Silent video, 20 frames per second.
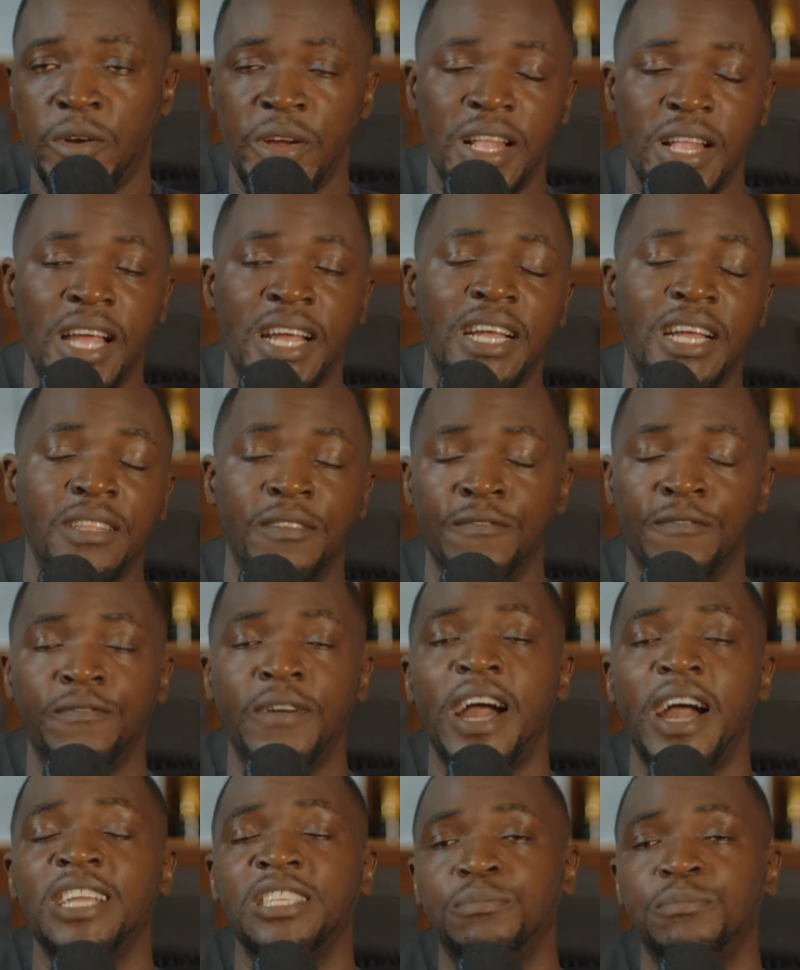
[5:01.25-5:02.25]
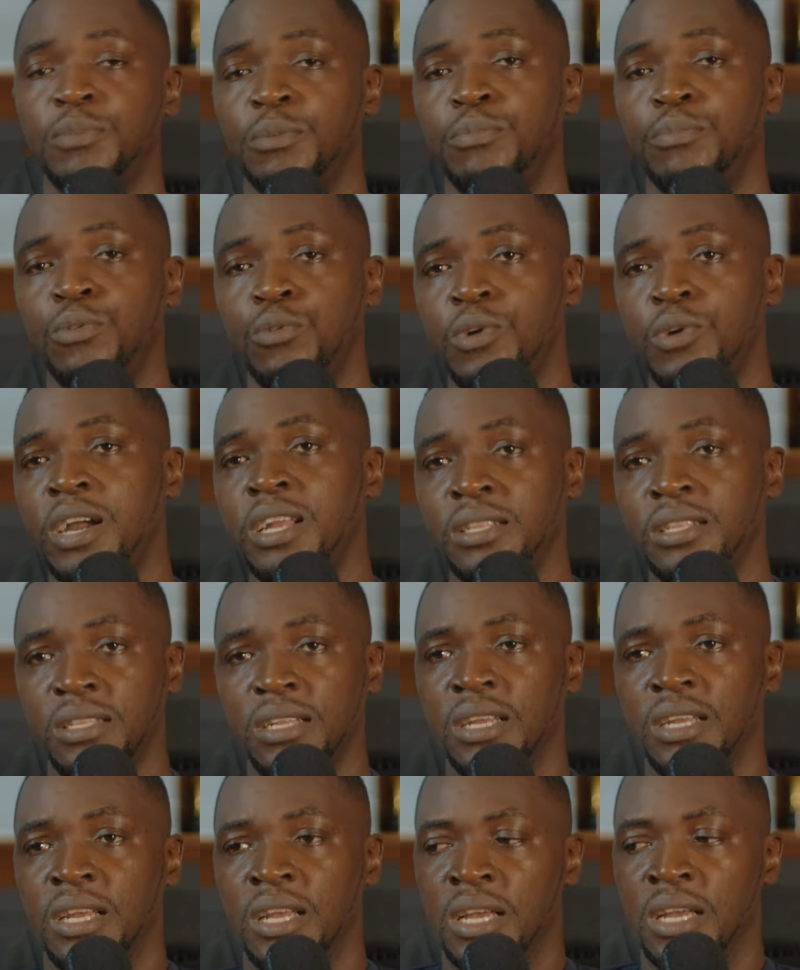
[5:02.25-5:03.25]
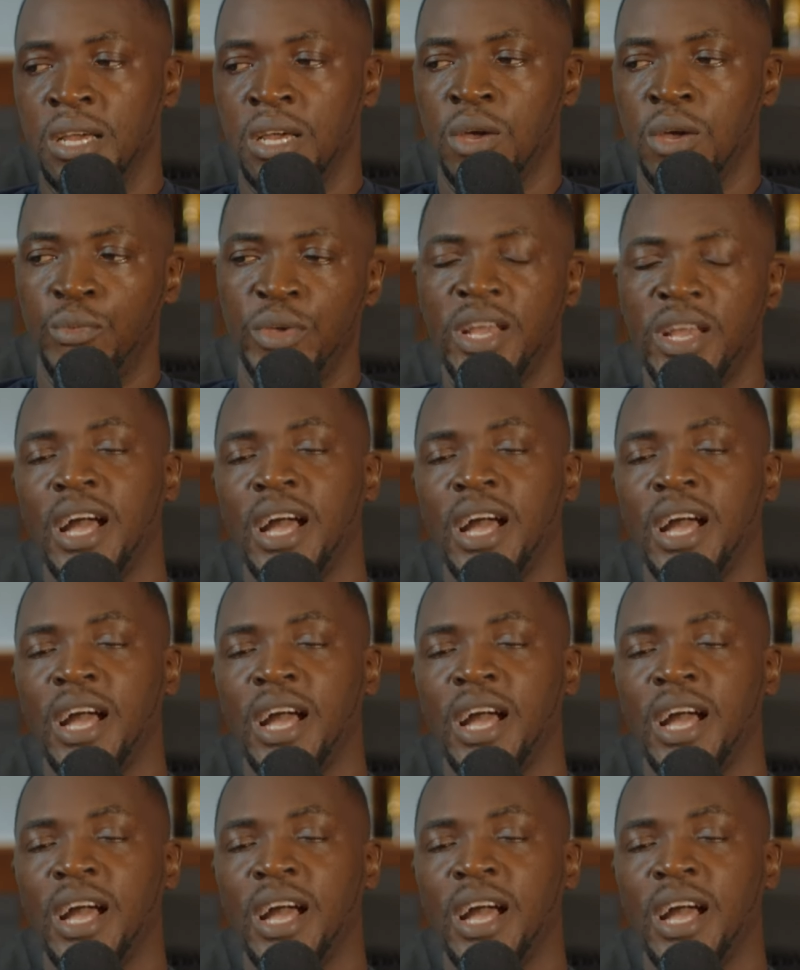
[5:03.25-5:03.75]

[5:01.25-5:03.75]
All right, I can invite people and we